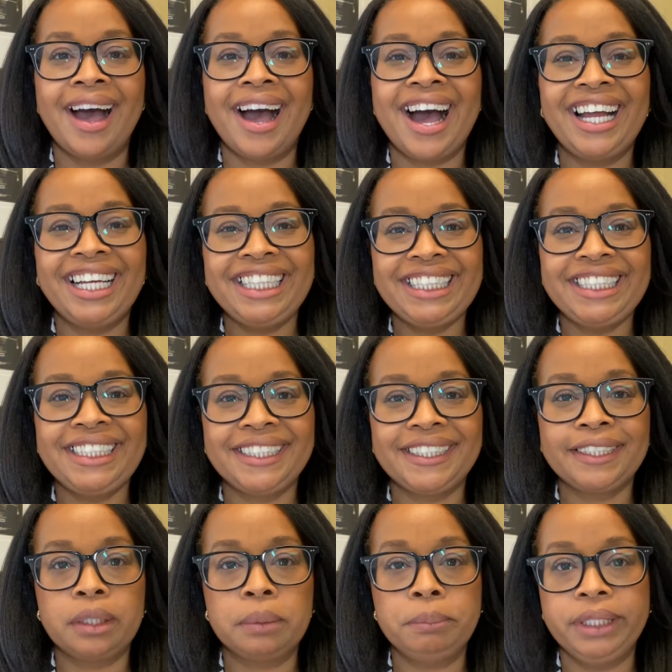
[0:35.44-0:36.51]
Hi, this is
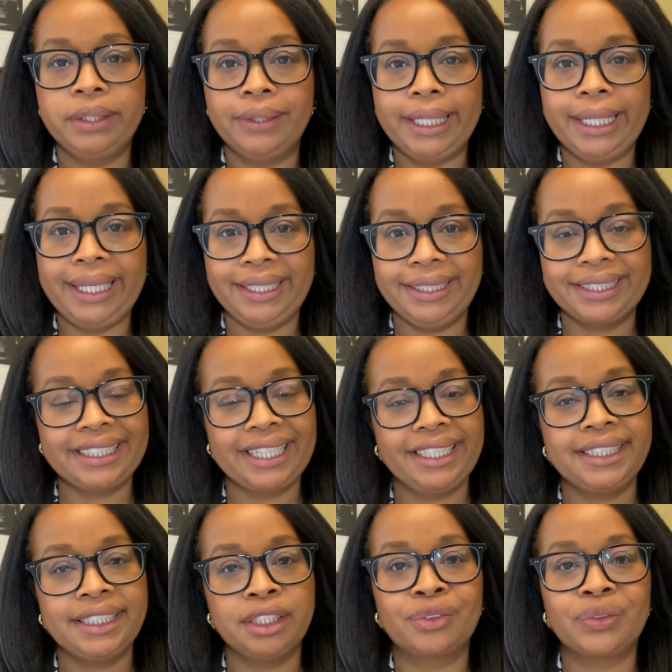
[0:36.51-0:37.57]
Camille Haynes,
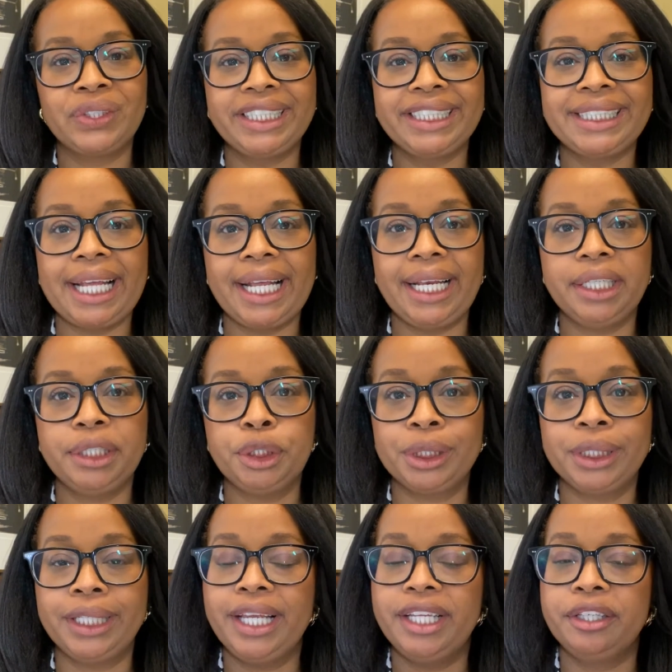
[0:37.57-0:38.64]
licensed real estate
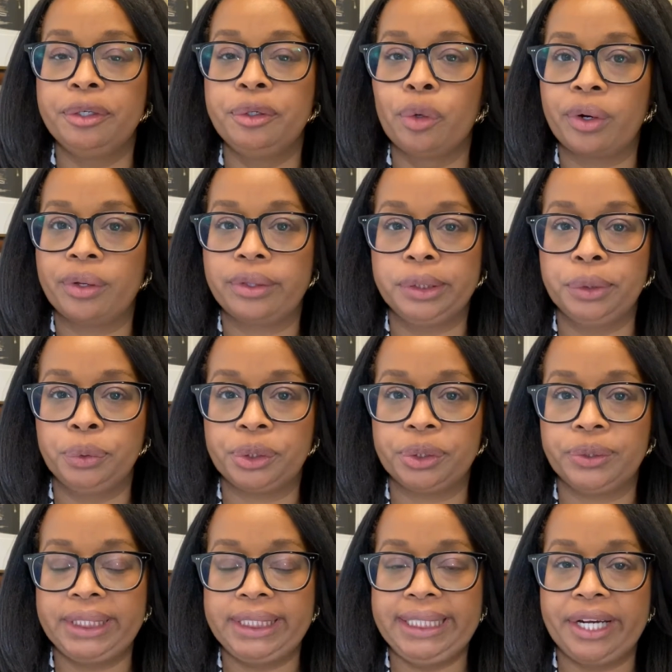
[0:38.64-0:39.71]
agent in the northern New
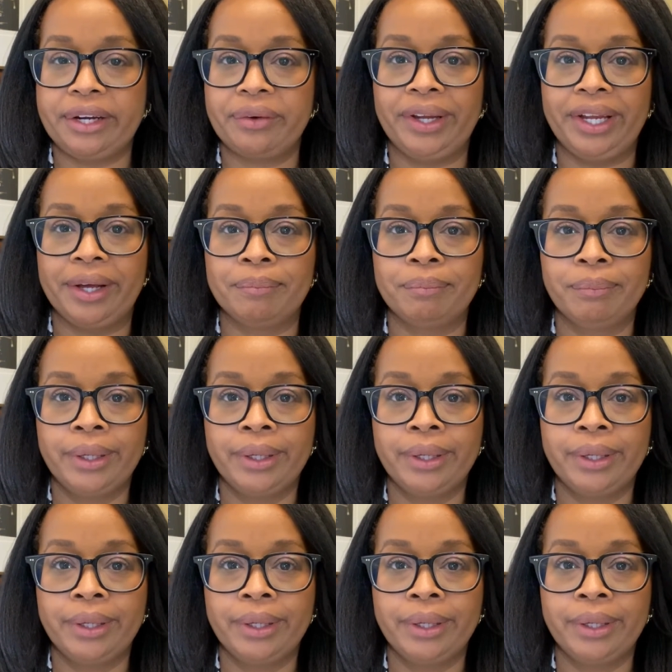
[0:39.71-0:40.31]
Jersey area.